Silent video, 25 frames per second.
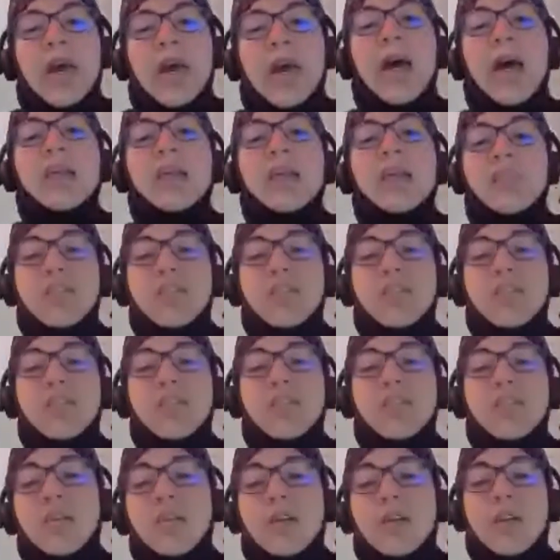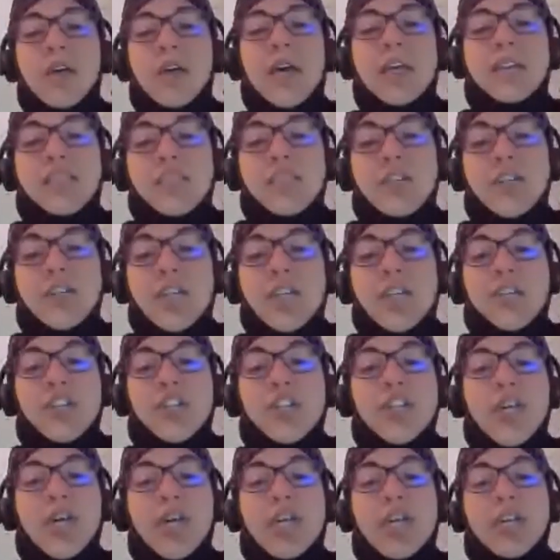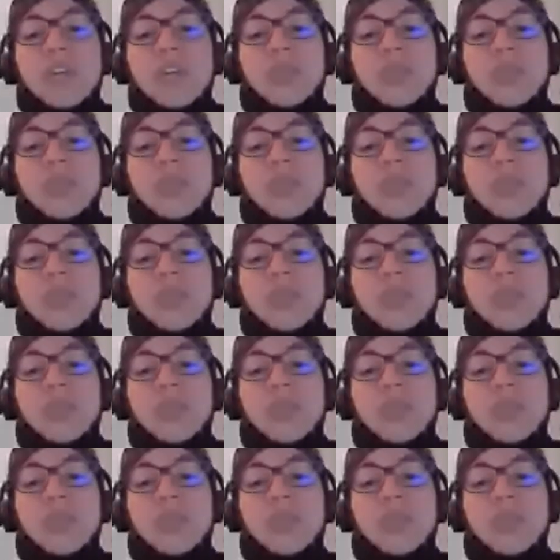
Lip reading: until integration and